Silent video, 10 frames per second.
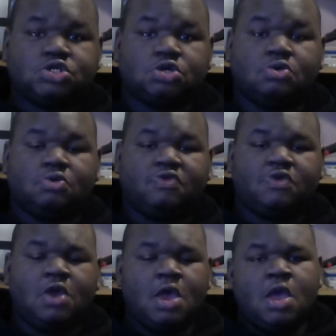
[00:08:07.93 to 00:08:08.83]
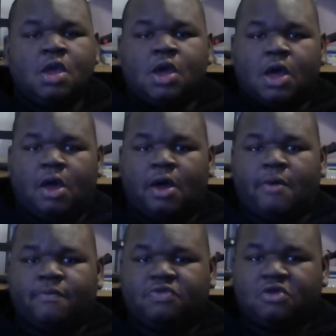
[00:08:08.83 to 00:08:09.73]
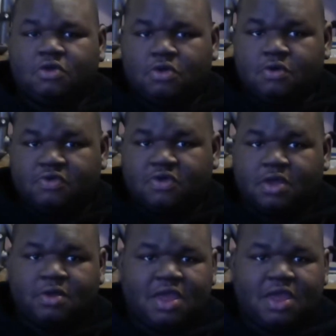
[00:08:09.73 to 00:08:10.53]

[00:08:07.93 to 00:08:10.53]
choose to use it.